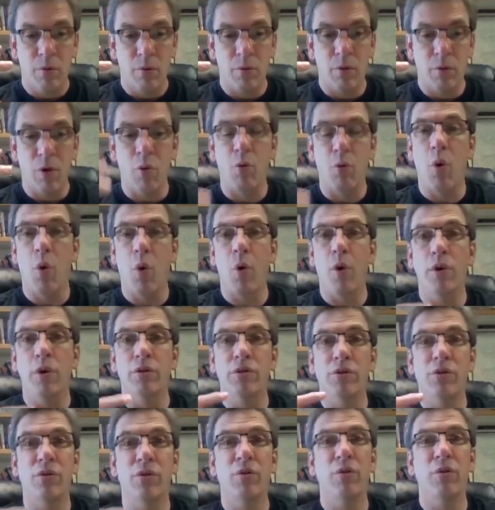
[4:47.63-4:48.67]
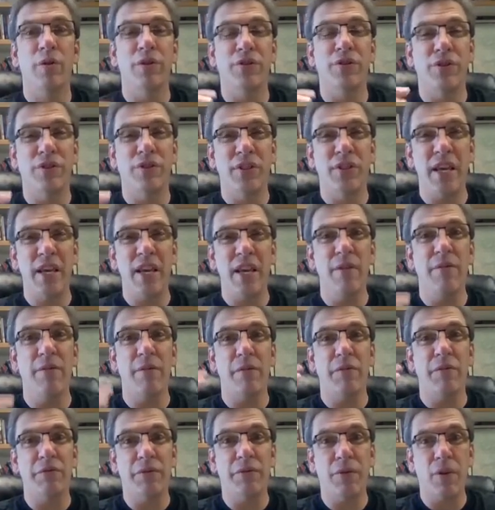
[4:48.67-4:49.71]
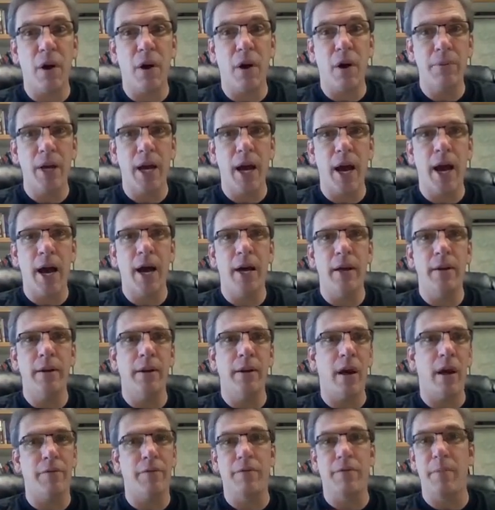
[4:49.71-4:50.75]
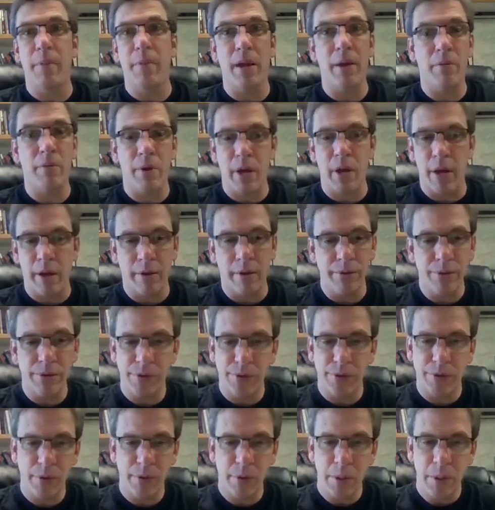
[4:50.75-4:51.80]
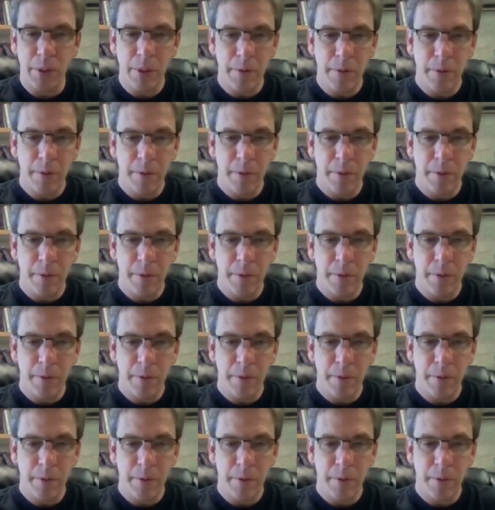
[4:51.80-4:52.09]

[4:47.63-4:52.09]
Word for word: reward to receive from God, not from anyone else.